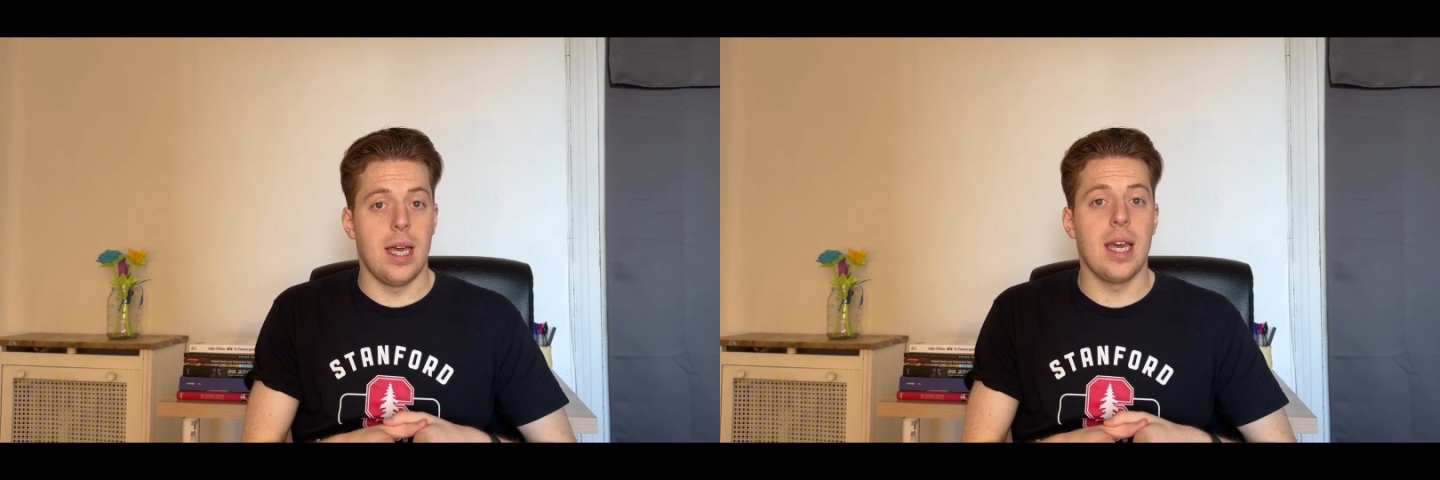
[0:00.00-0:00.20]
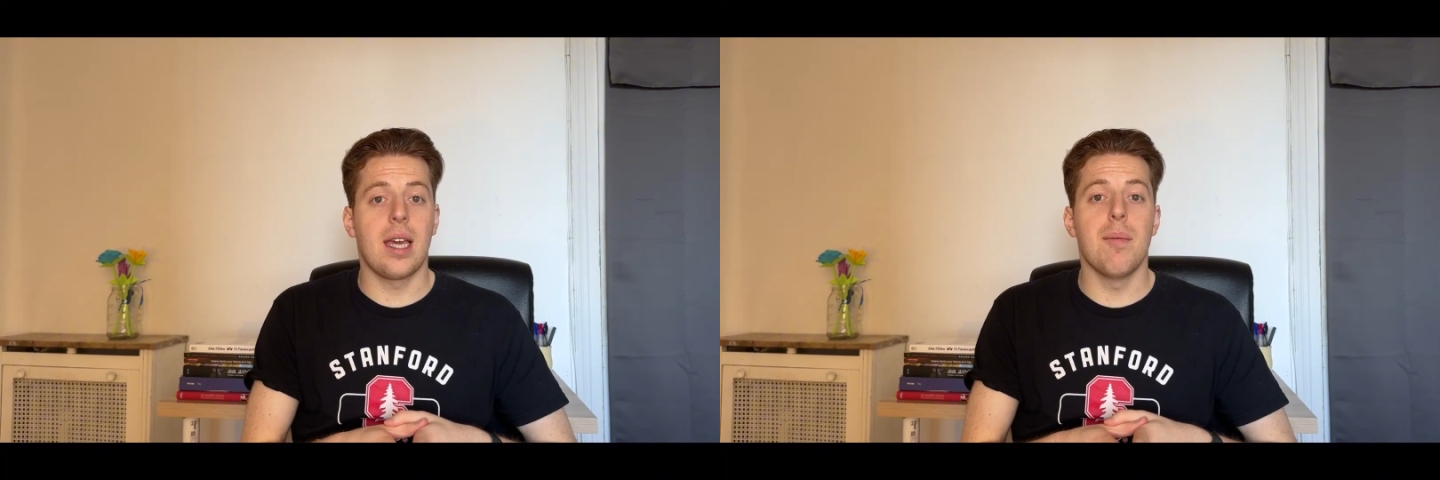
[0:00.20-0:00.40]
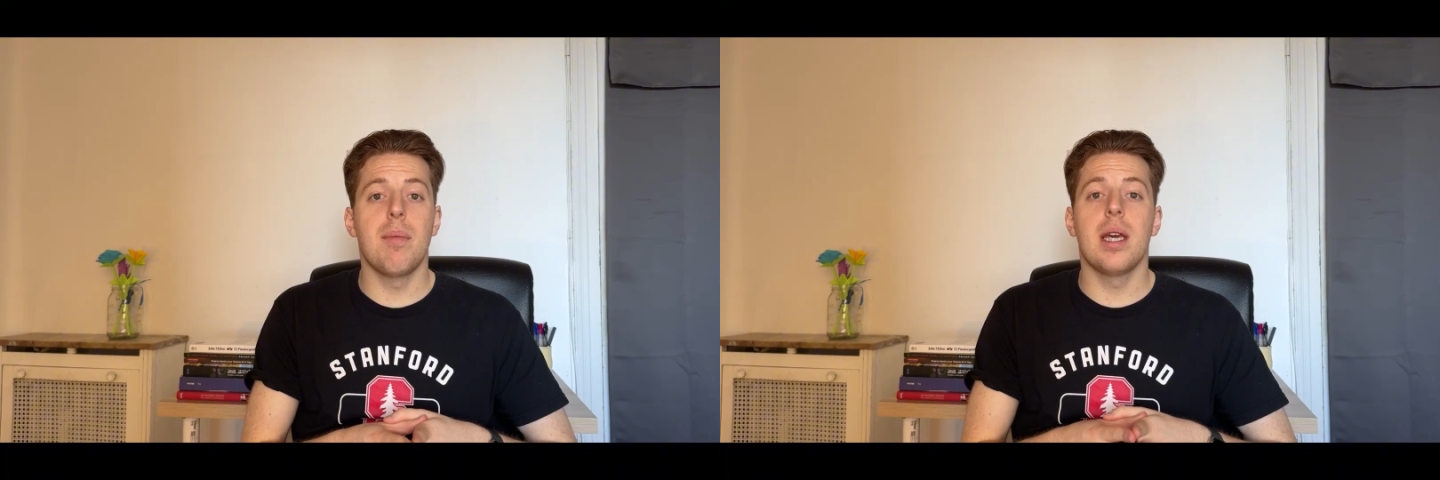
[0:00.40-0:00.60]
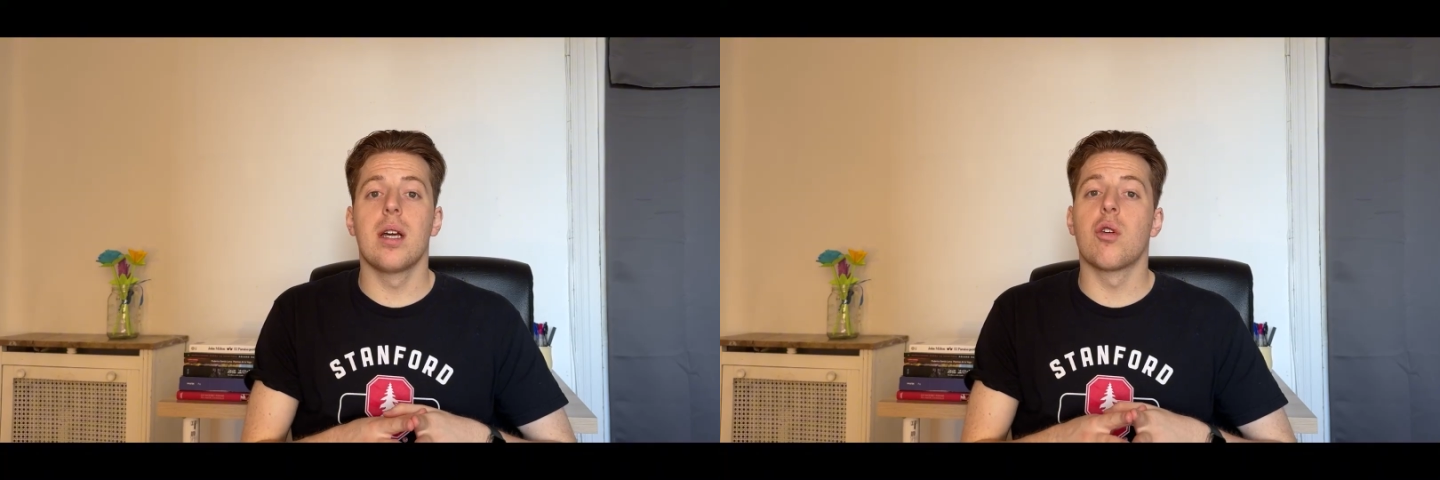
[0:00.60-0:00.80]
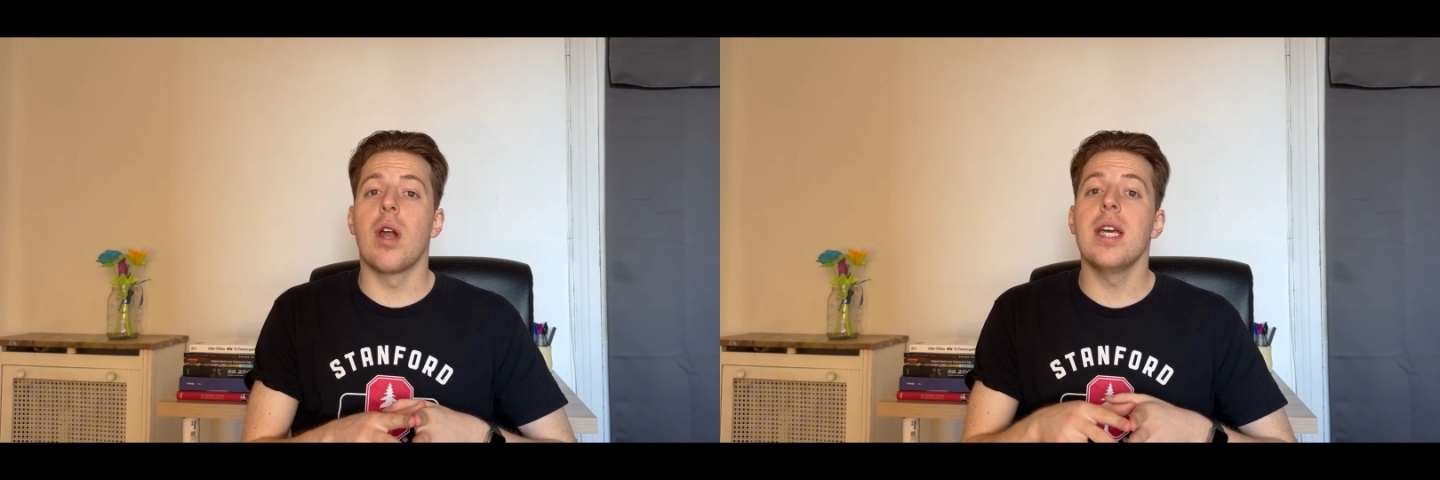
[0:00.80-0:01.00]
it can be a
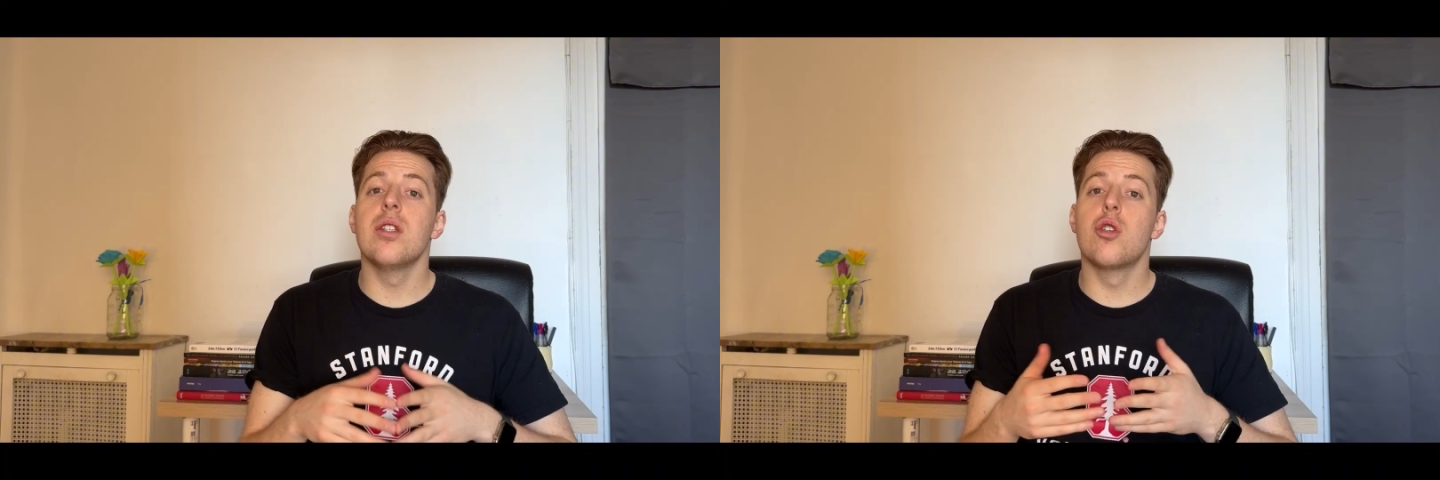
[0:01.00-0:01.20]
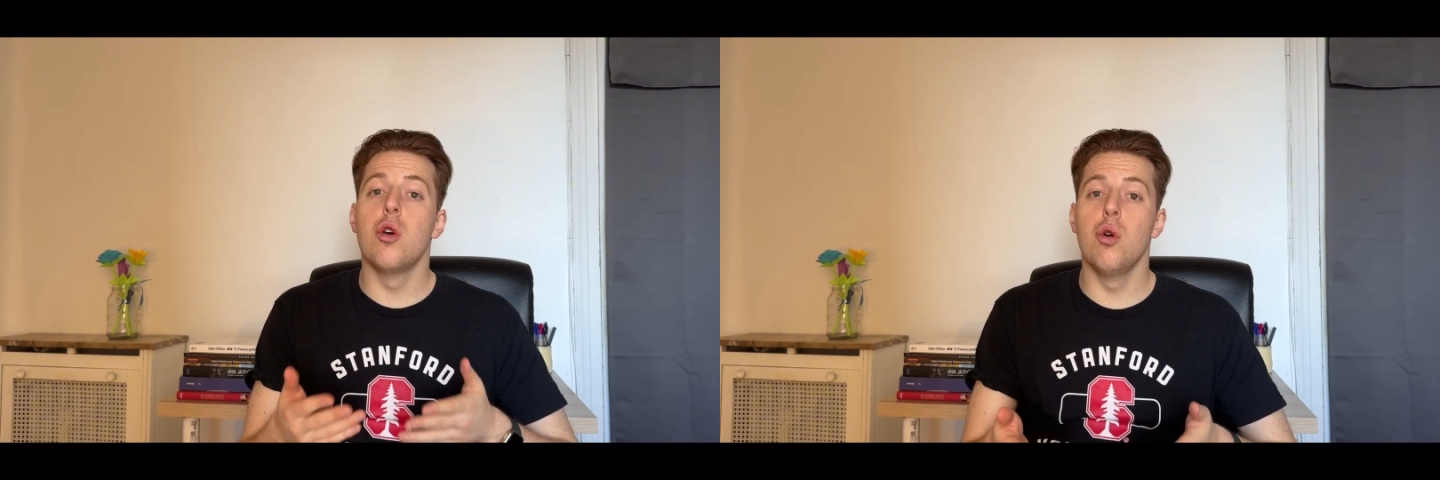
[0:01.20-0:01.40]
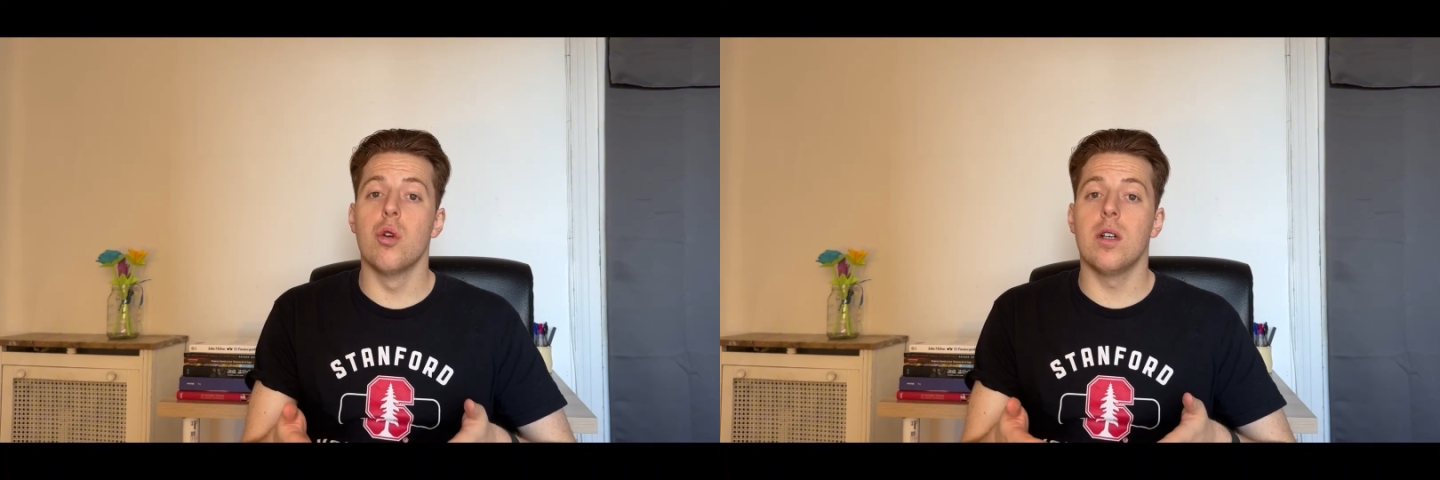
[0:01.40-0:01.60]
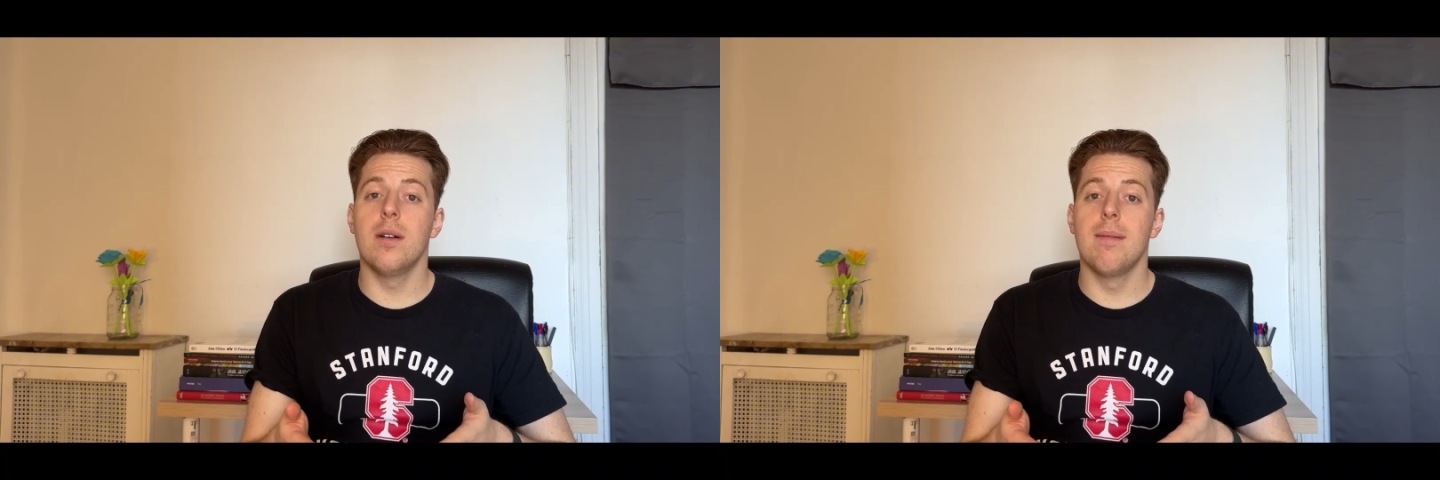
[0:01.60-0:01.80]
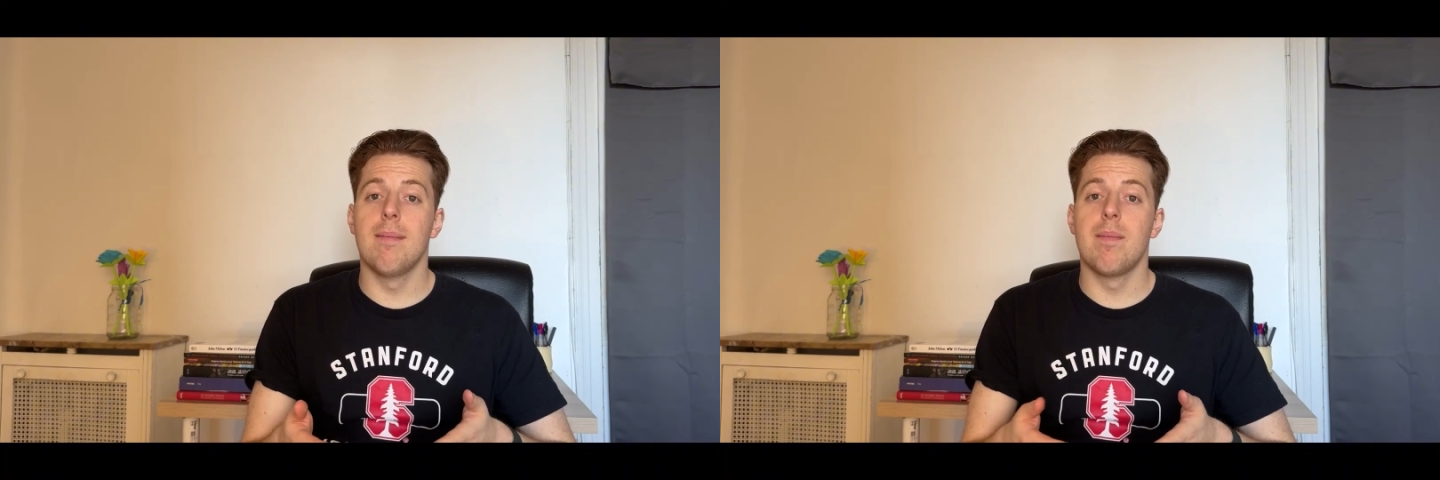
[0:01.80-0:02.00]
great
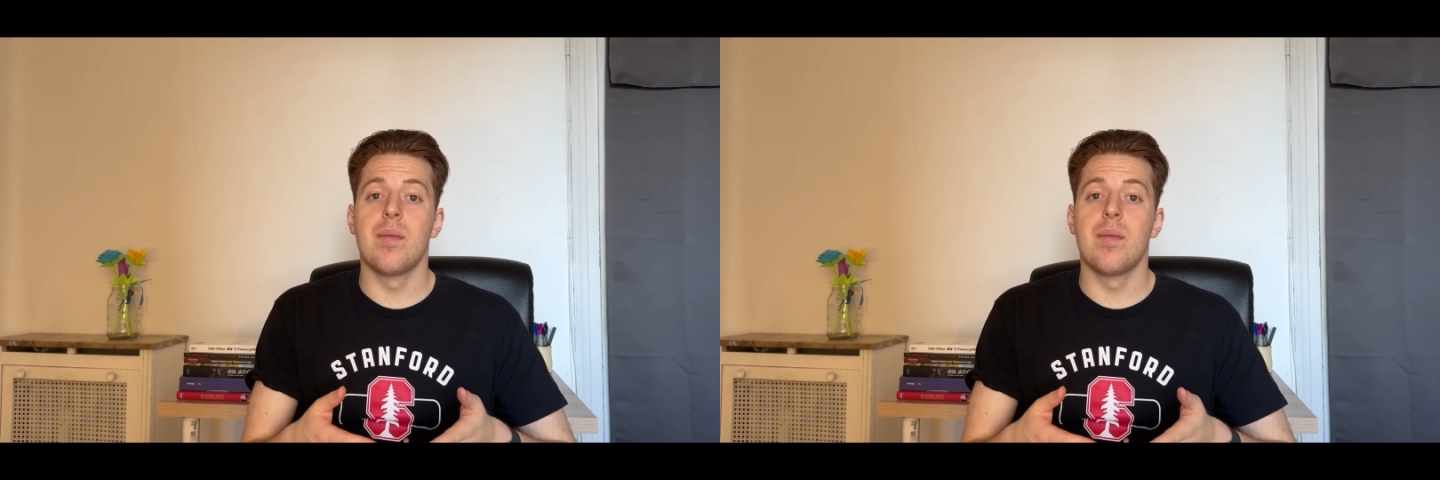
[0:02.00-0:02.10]
tool